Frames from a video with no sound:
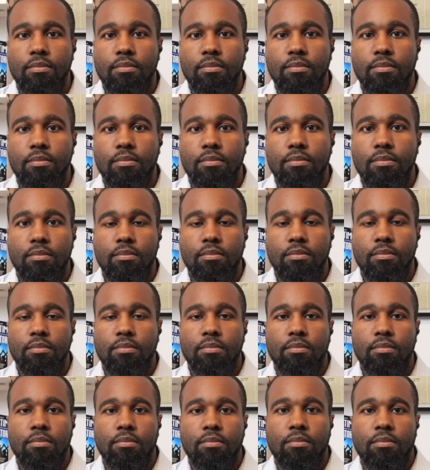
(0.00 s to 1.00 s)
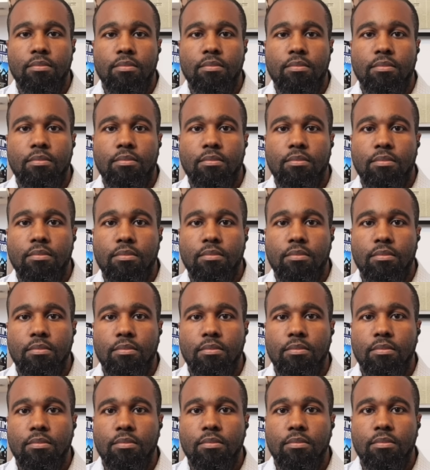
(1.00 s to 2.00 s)

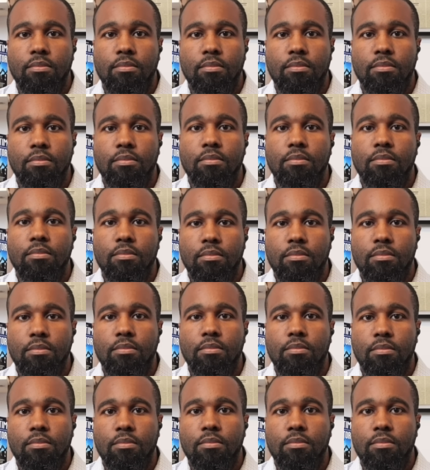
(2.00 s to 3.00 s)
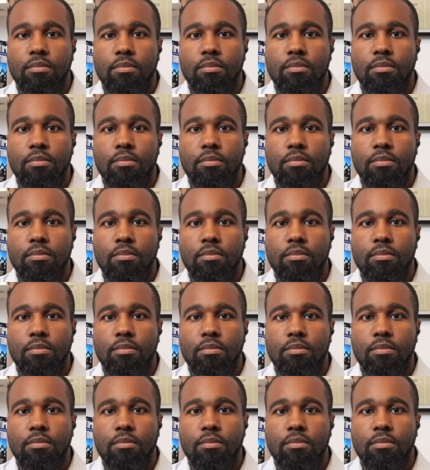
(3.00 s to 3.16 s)
[no speech]